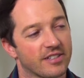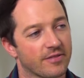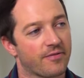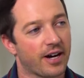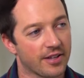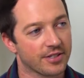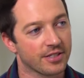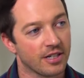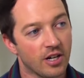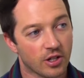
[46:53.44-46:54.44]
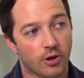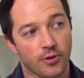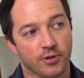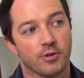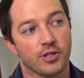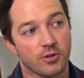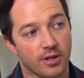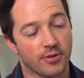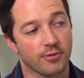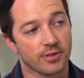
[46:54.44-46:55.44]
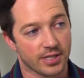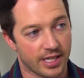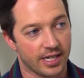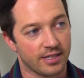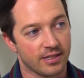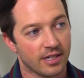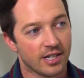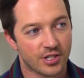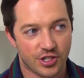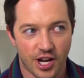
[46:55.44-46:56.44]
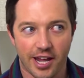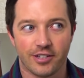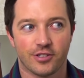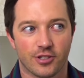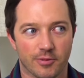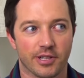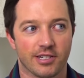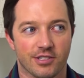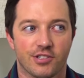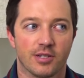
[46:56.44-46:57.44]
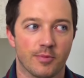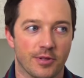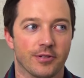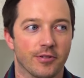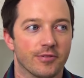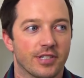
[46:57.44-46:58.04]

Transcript: as a father, going through what you went through as a kid changes your relationship with your own